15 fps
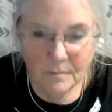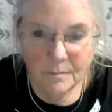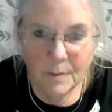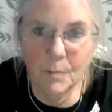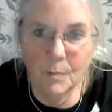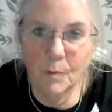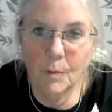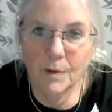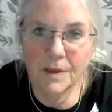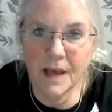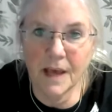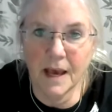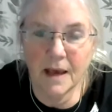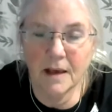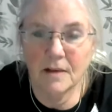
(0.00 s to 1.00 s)
People will
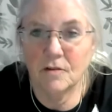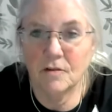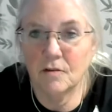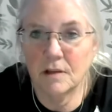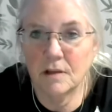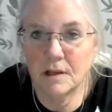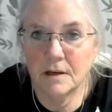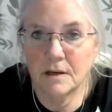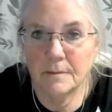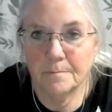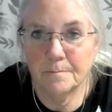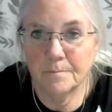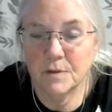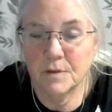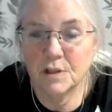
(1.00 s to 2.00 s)
say,
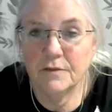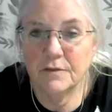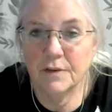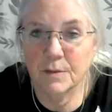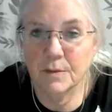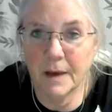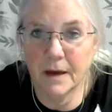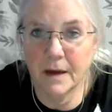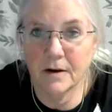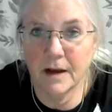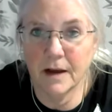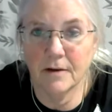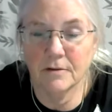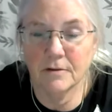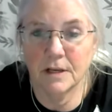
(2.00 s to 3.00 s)
Susan, she feels better
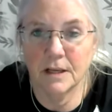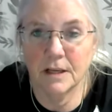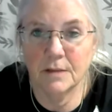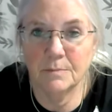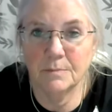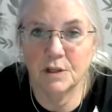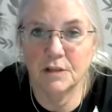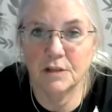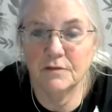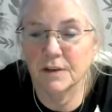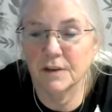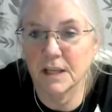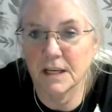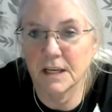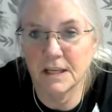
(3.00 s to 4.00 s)
now. She
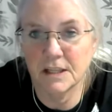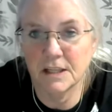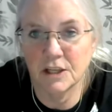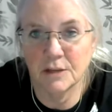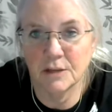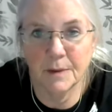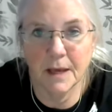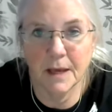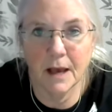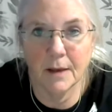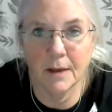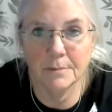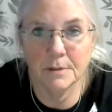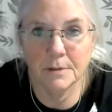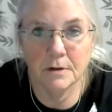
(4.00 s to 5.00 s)
feels like she's being
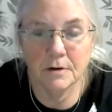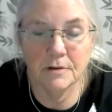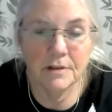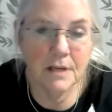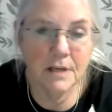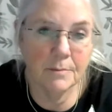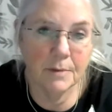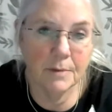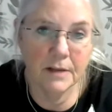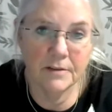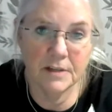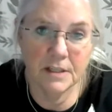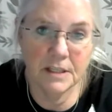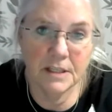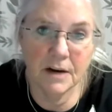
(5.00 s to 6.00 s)
helped. Her son
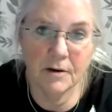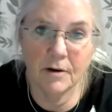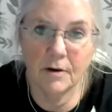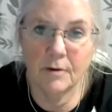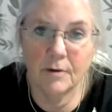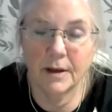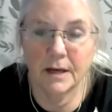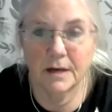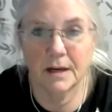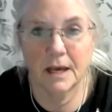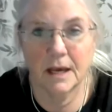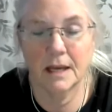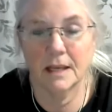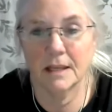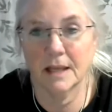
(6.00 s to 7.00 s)
believed in tarot
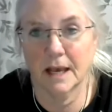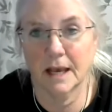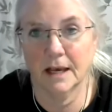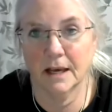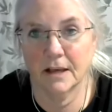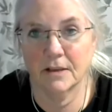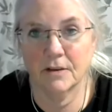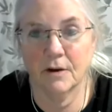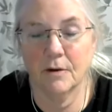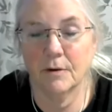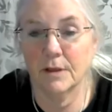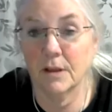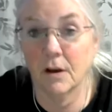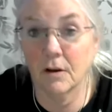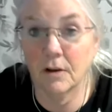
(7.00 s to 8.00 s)
and psychic. So
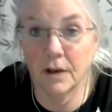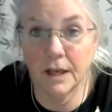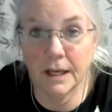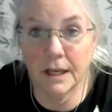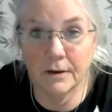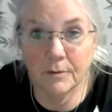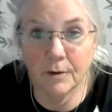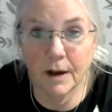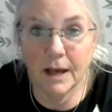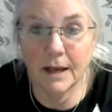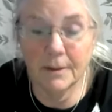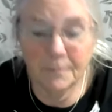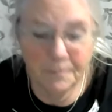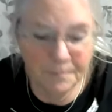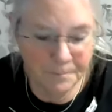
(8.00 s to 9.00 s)
it's all good,
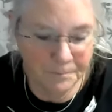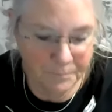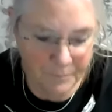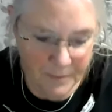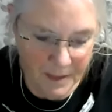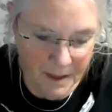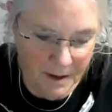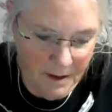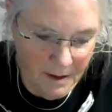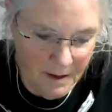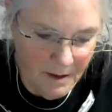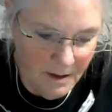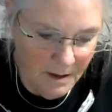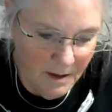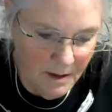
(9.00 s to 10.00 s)
right?
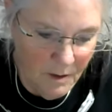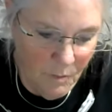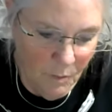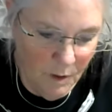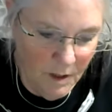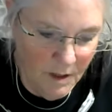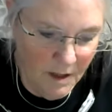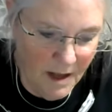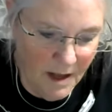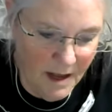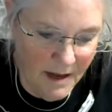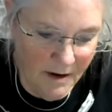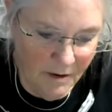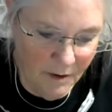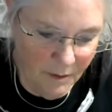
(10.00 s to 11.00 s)
Well,
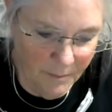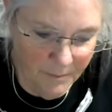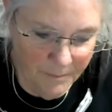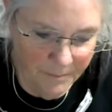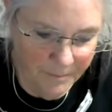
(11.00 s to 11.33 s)
I don't know.